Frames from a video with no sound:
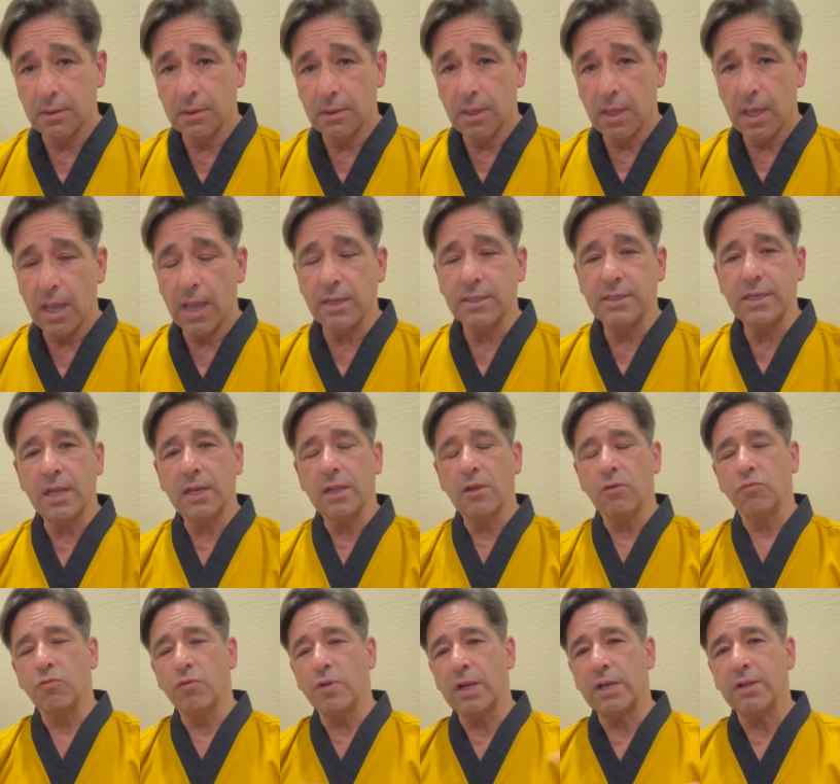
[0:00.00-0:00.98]
and
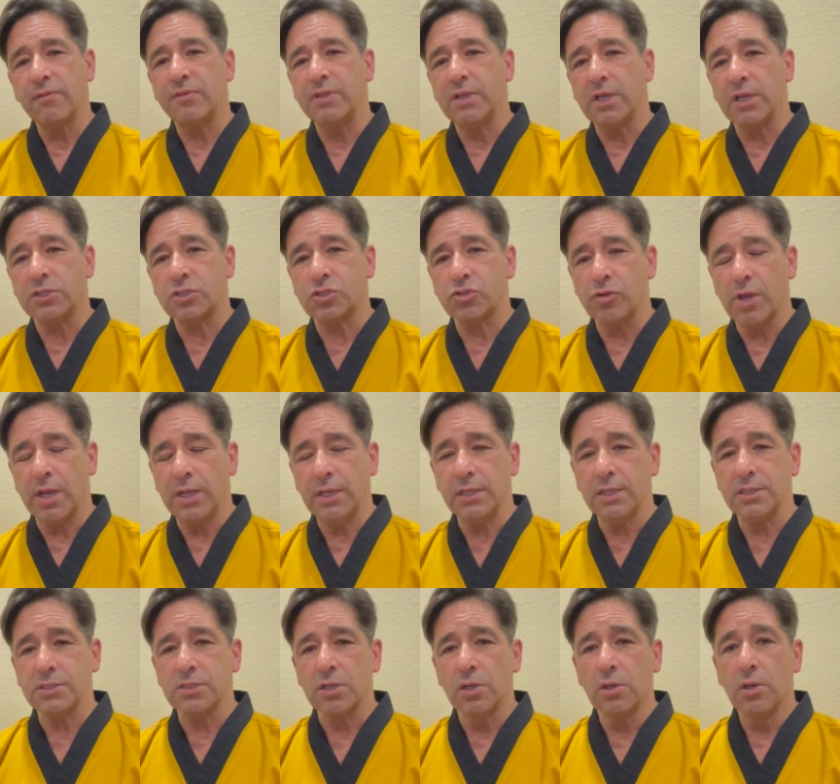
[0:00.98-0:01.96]
getting rid of the
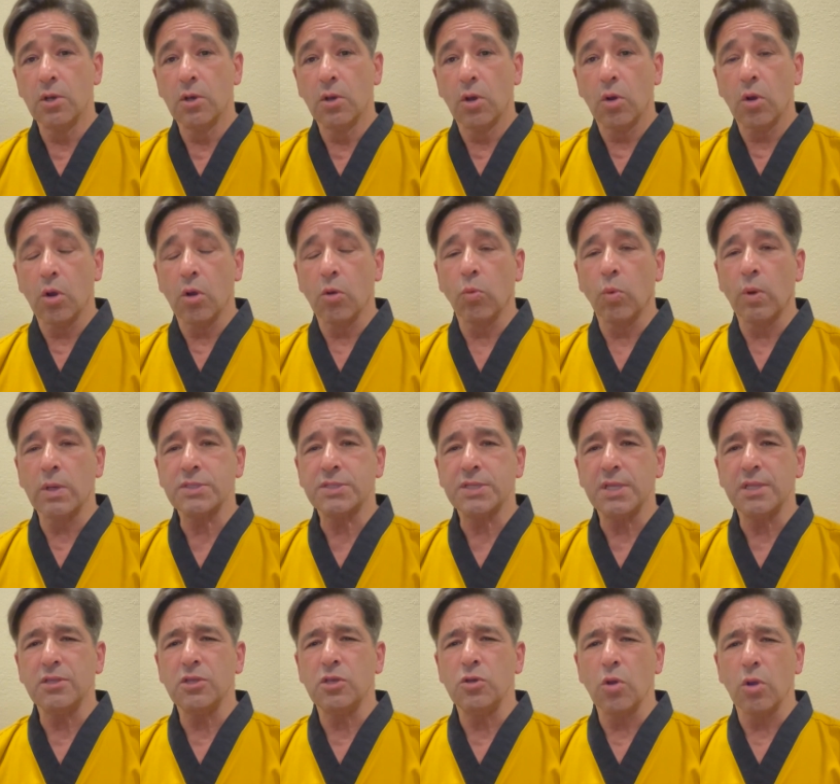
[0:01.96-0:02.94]
extraneous? Or was
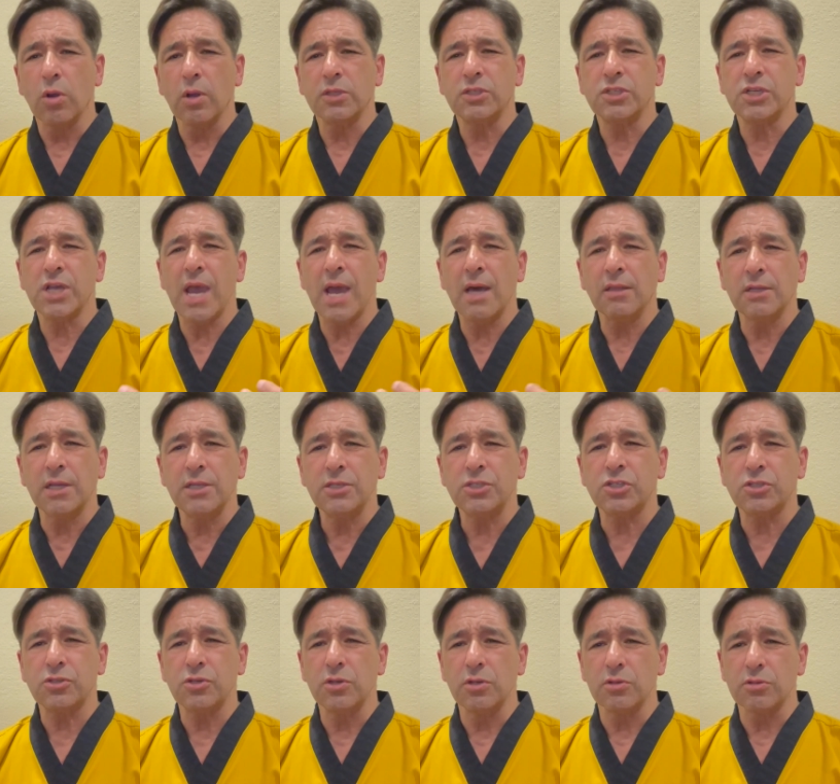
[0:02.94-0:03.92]
it your
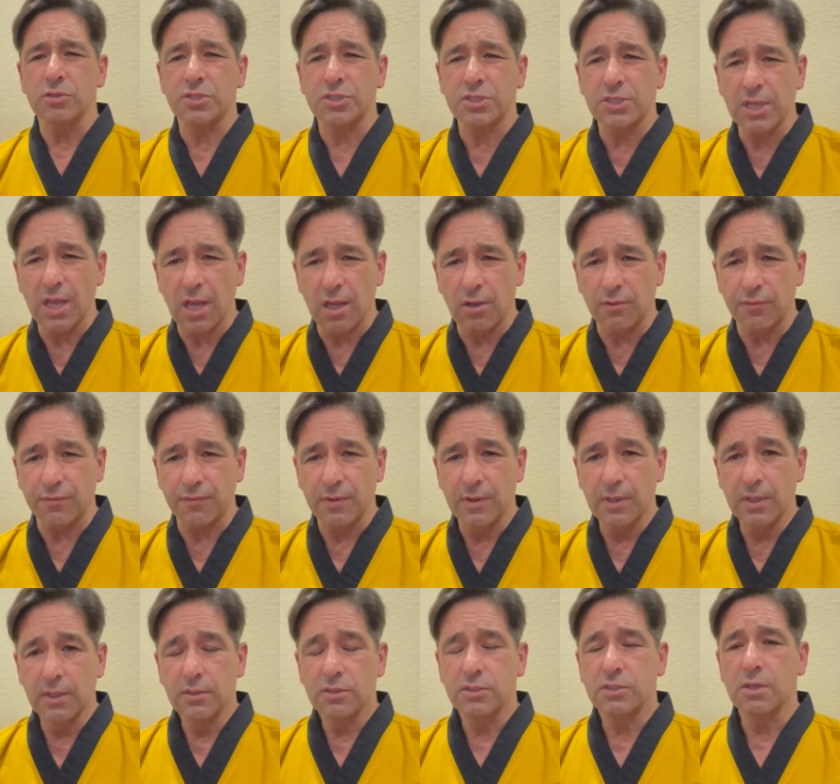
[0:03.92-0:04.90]
challenge to yourself
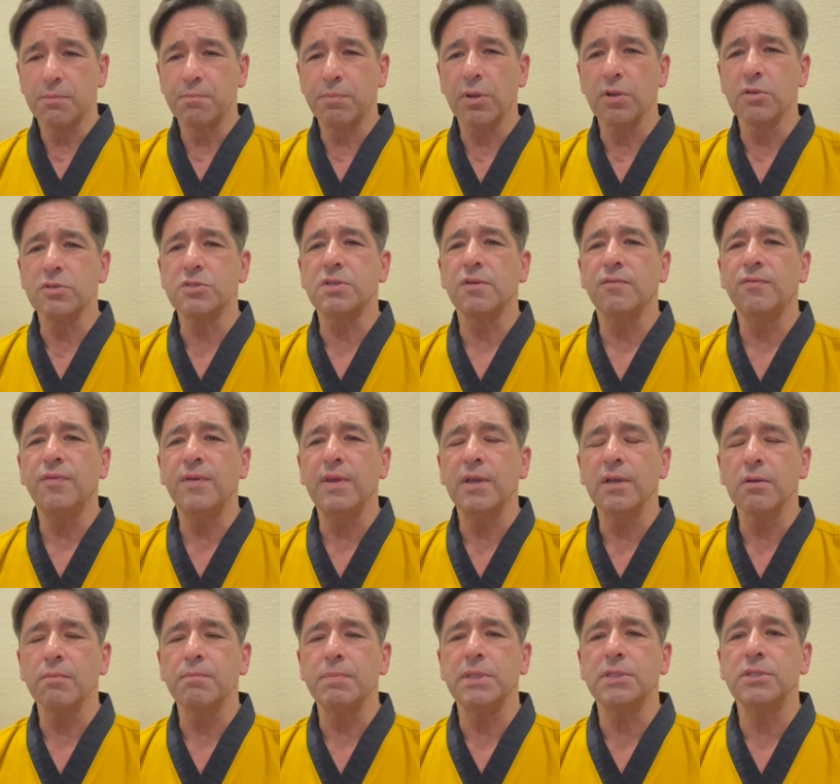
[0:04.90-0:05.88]
to
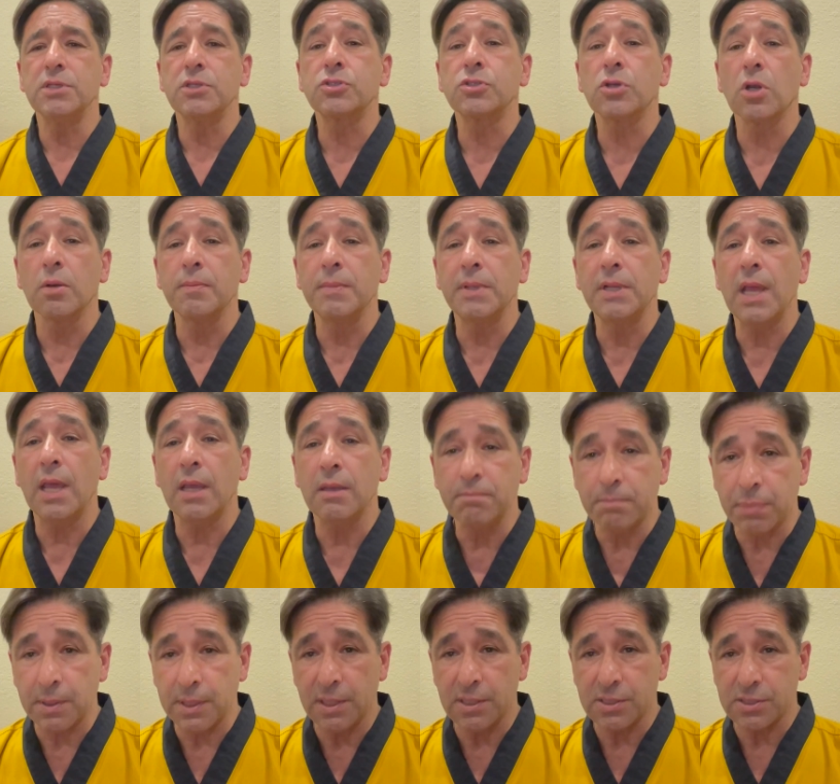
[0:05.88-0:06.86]
persevere, be determined, and
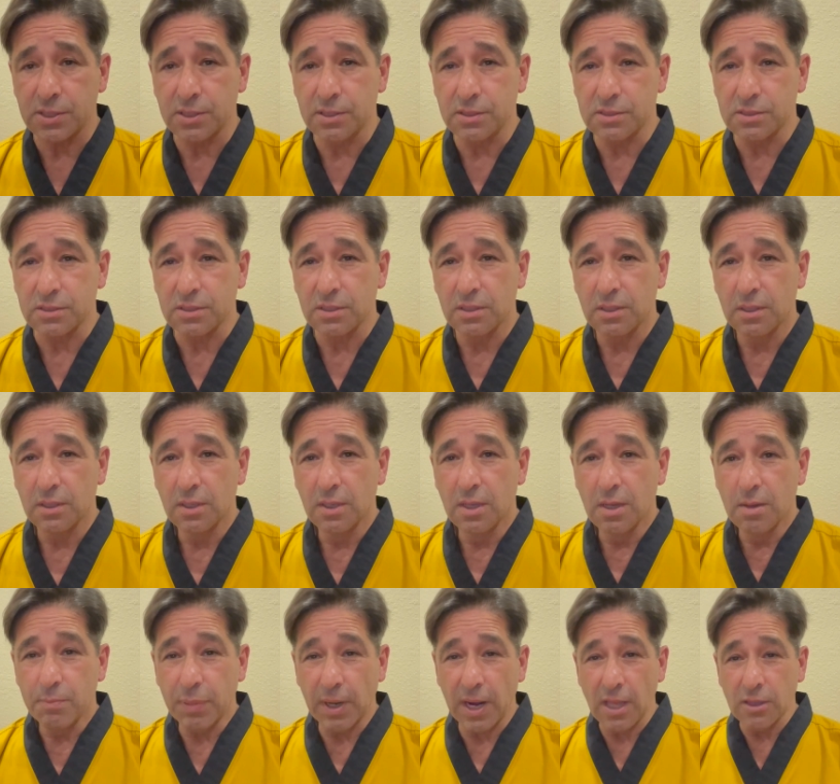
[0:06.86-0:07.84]
patience.
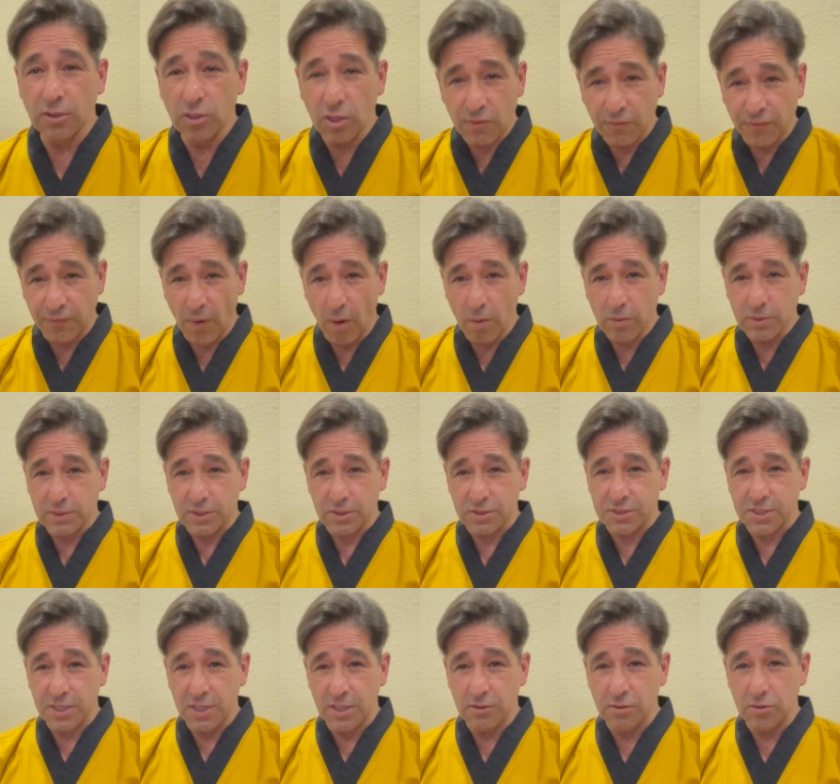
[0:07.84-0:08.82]
But I look forward to
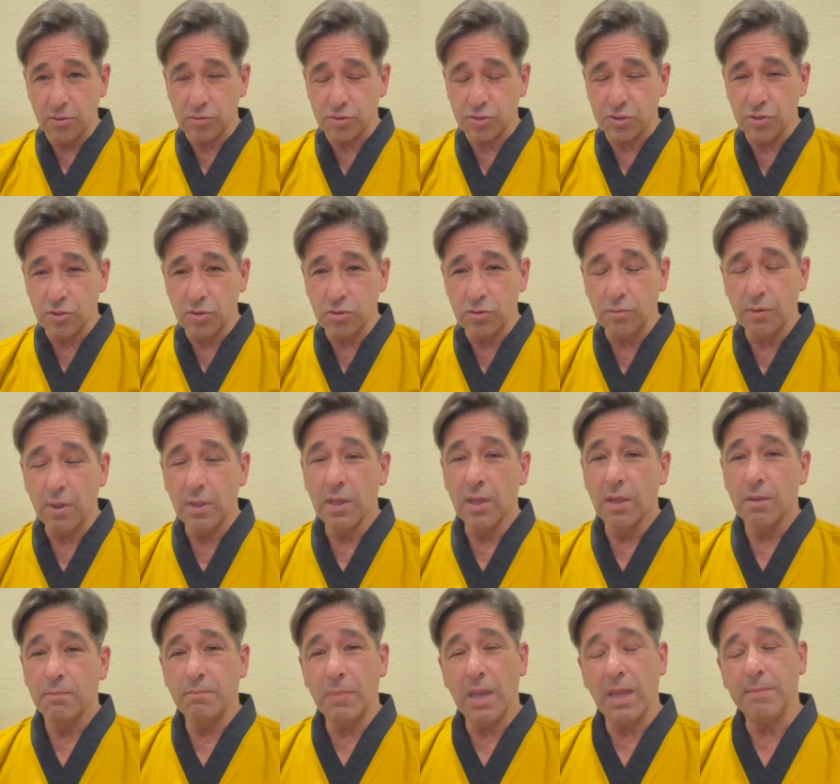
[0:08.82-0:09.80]
seeing you soon,
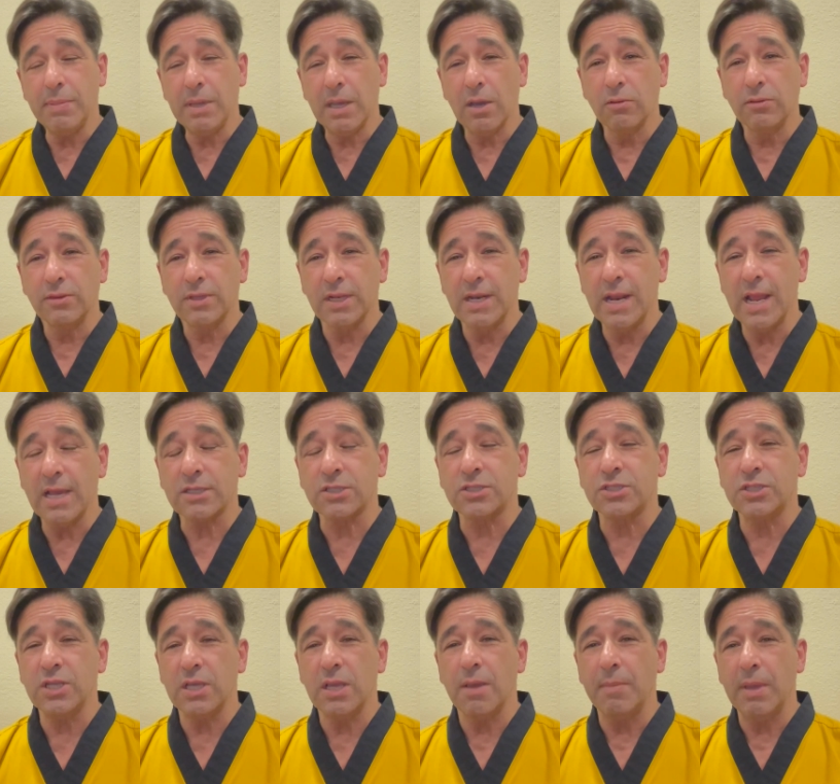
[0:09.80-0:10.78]
maybe at the
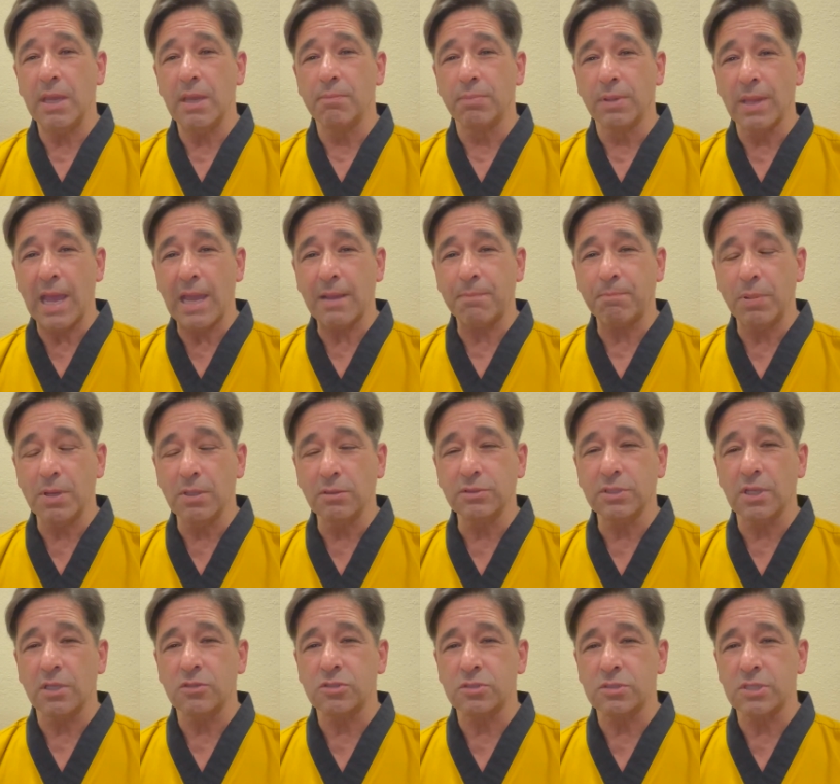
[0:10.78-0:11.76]
next CMA Black
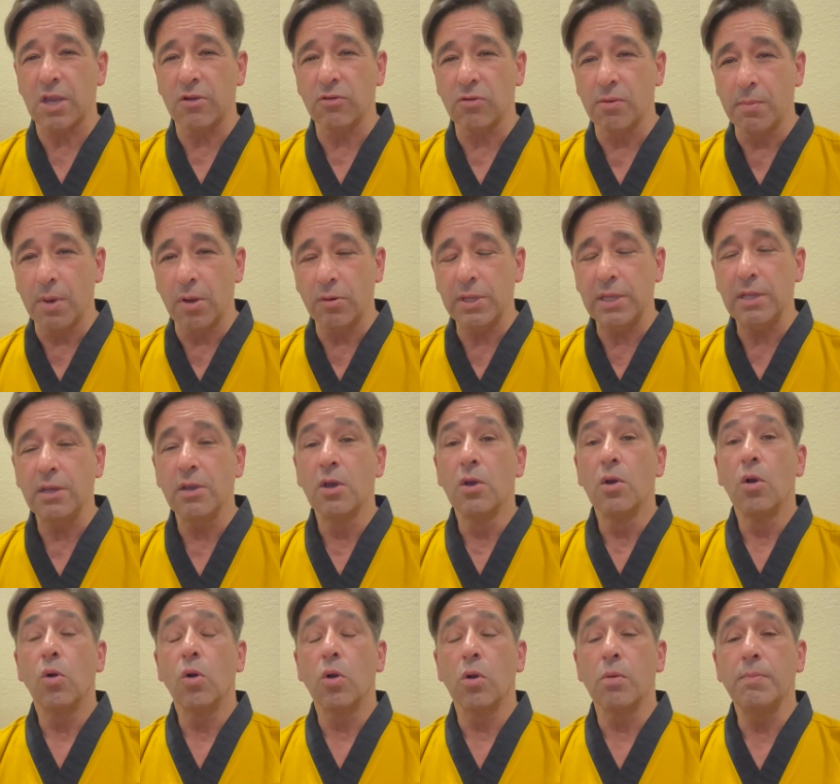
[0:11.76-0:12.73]
Belt ceremony,
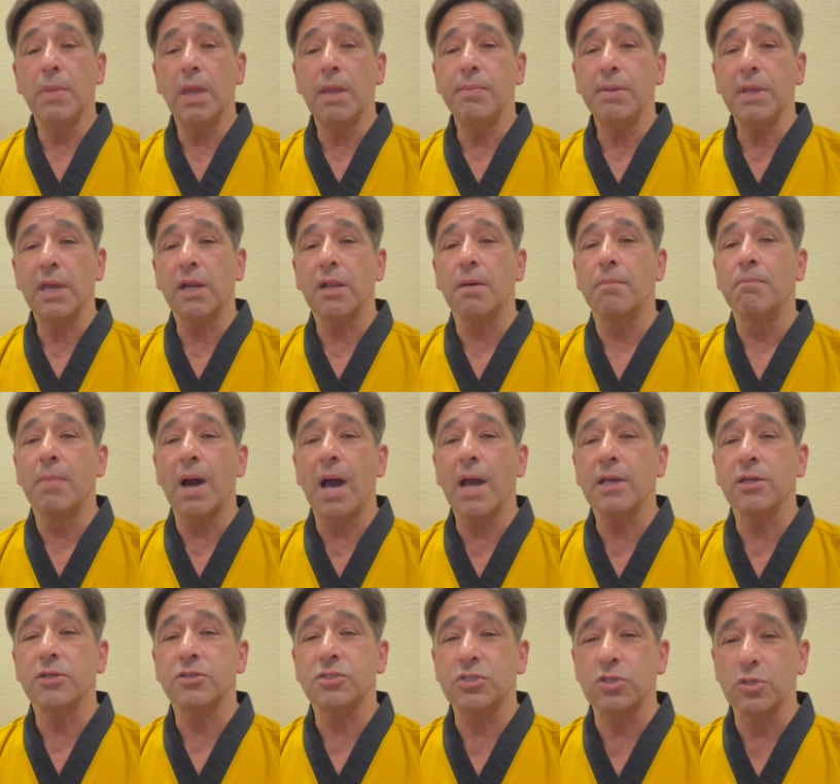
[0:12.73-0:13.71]
or maybe at a
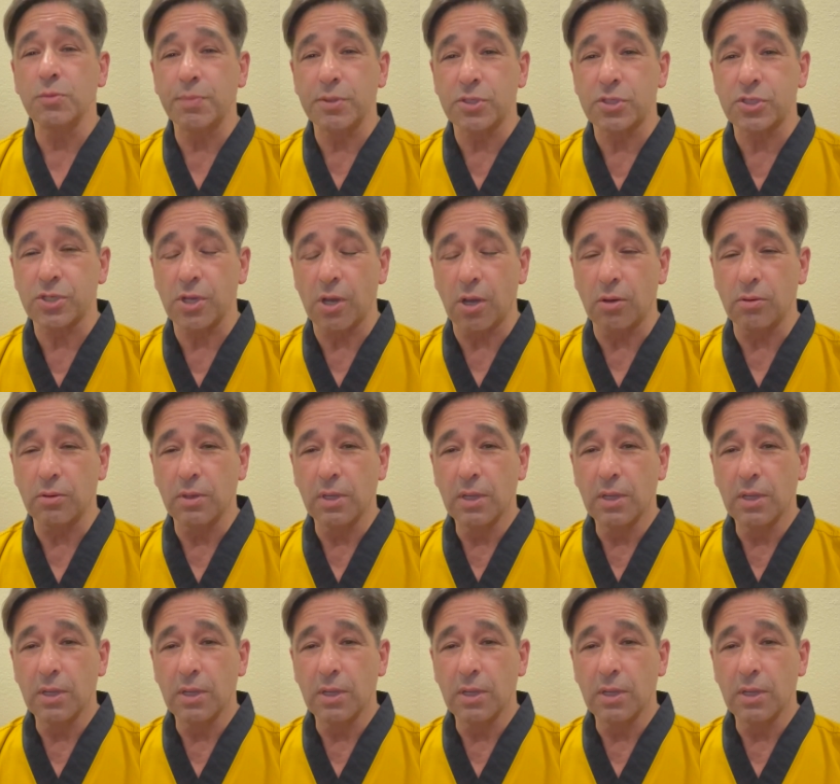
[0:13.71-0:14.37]
MAIA Super Show.